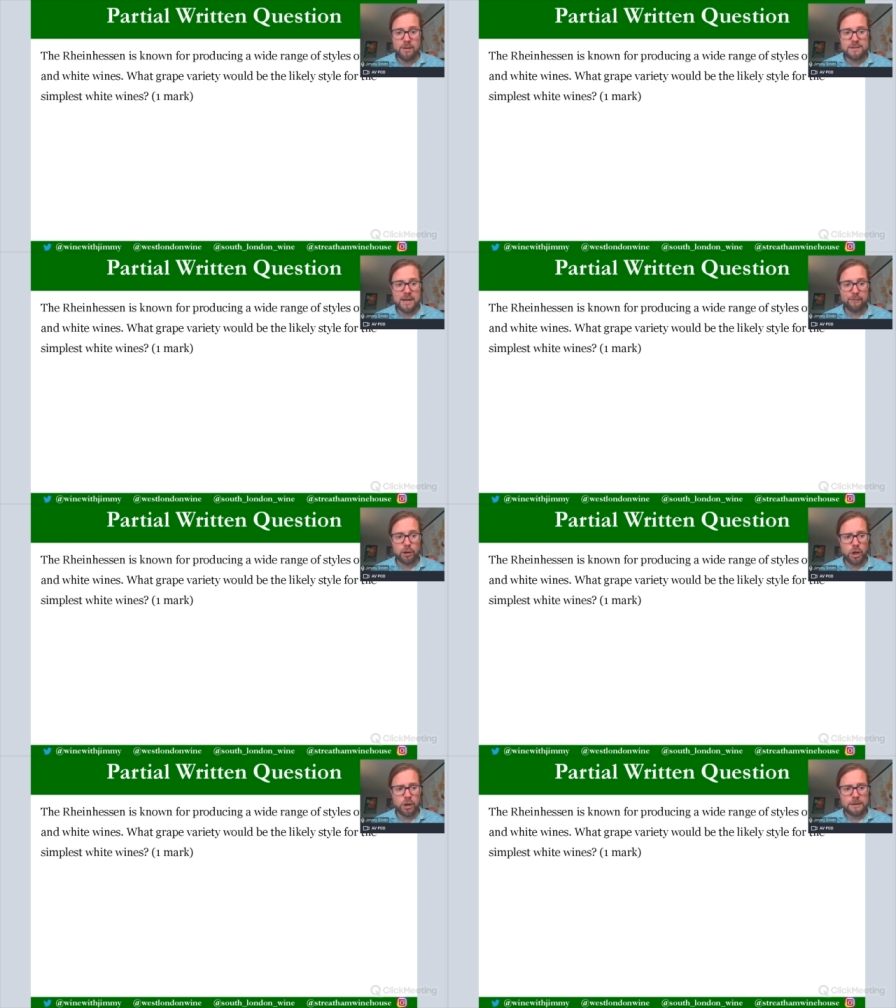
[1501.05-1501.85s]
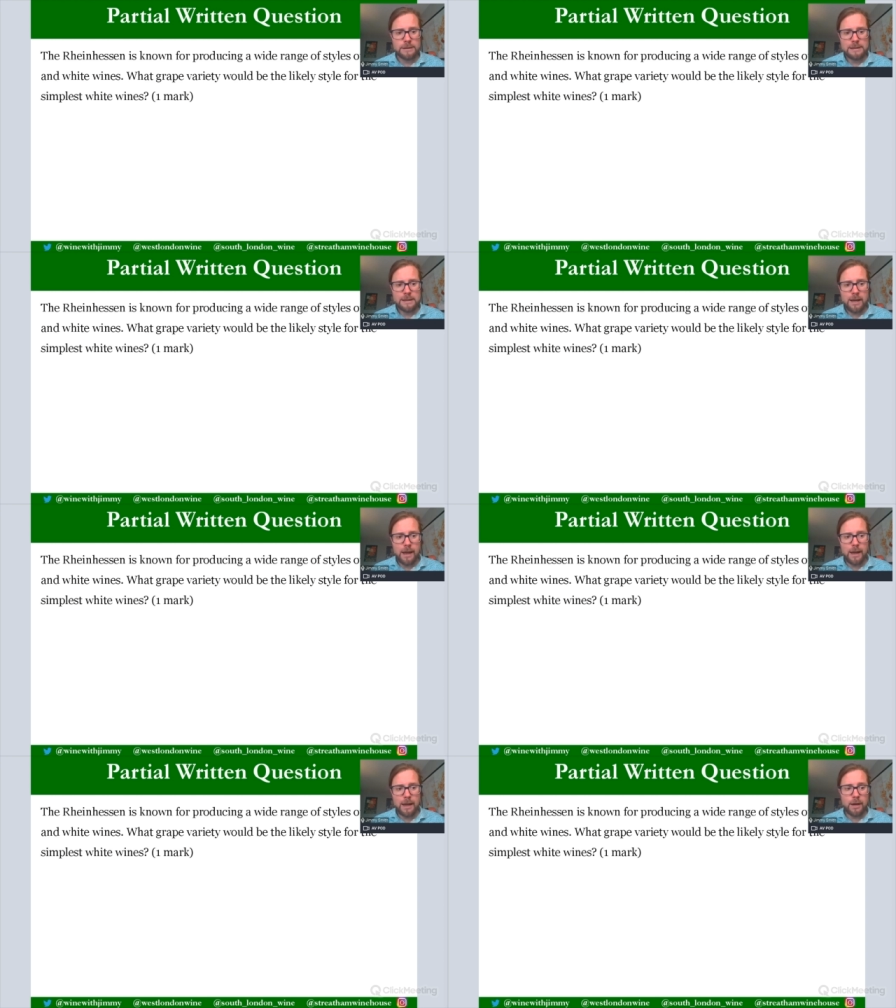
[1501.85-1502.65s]
Let's have a look.
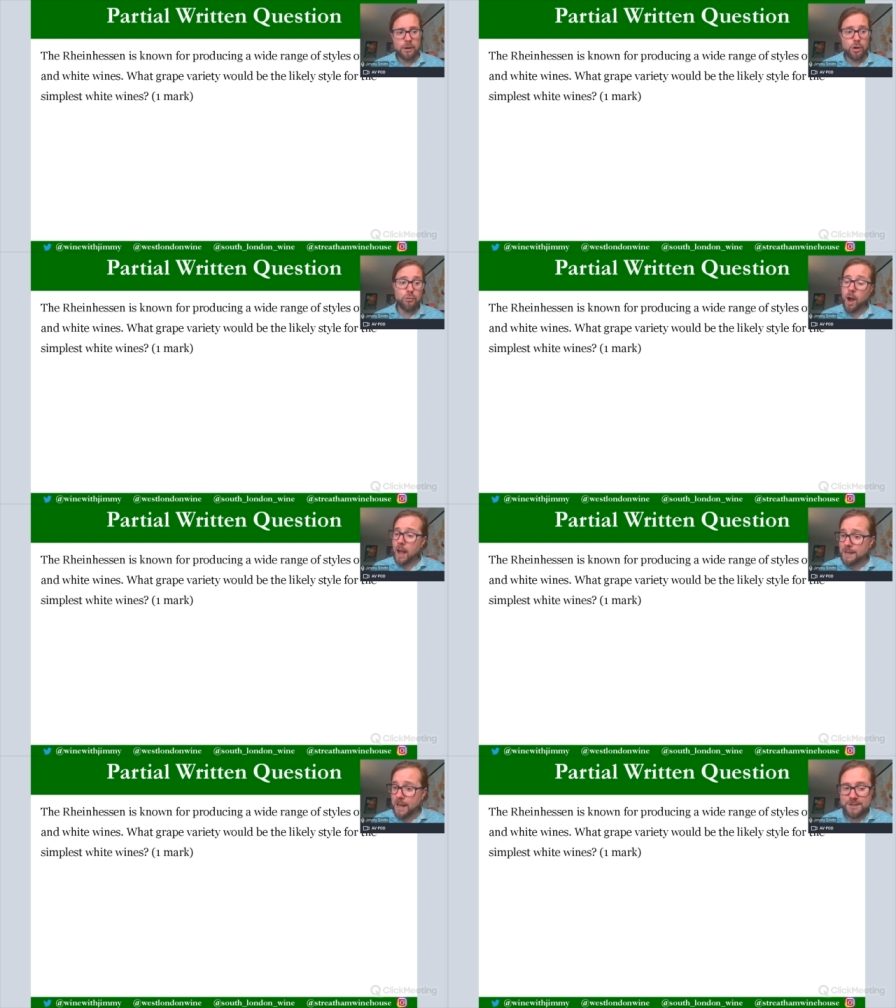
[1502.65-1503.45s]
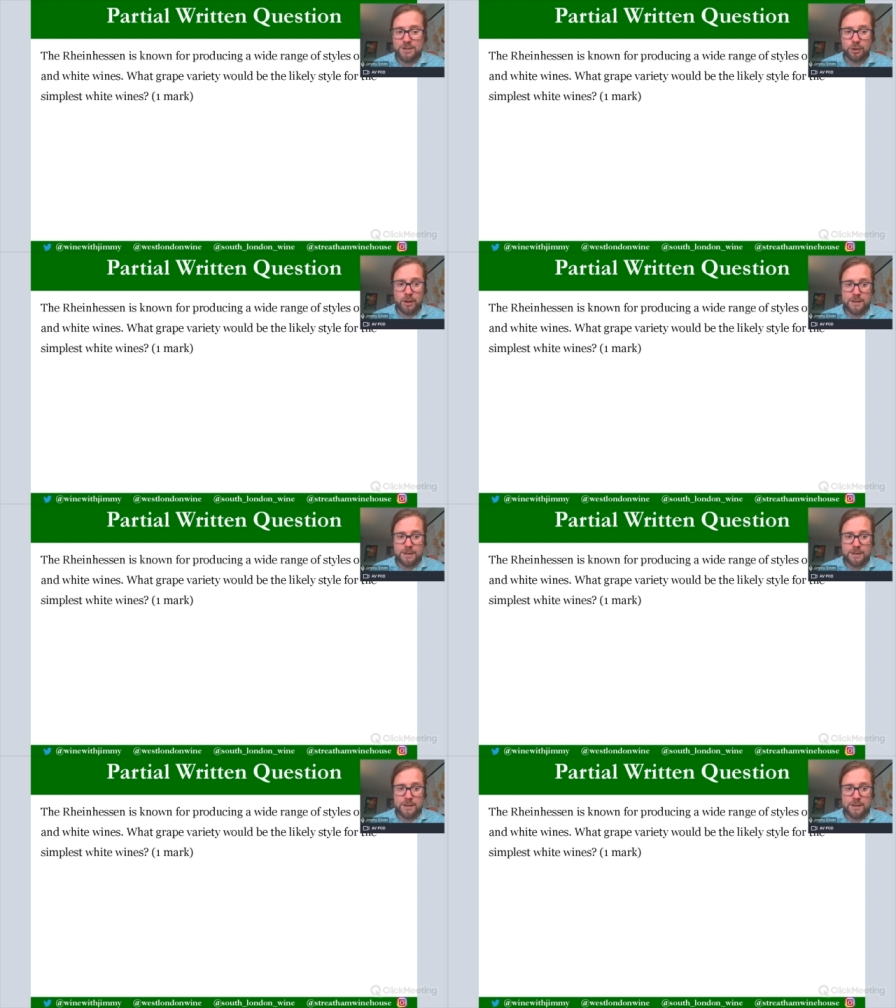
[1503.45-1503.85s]
The Rheinhessen